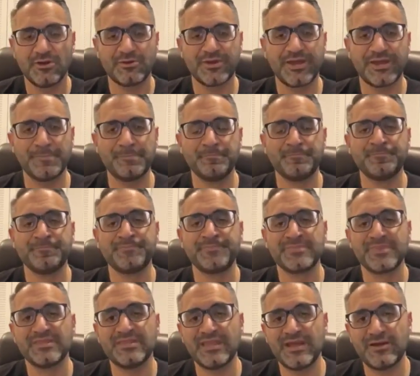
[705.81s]
Okay,
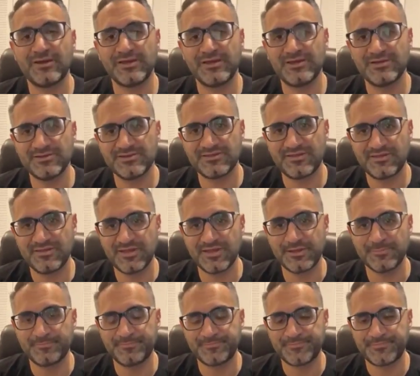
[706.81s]
now here's the
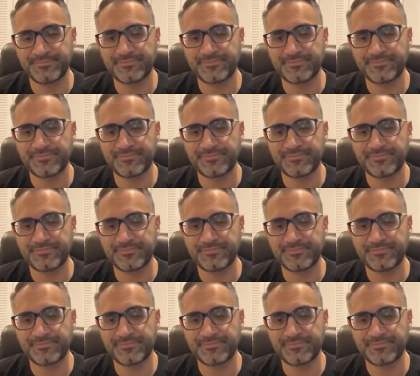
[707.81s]
thing.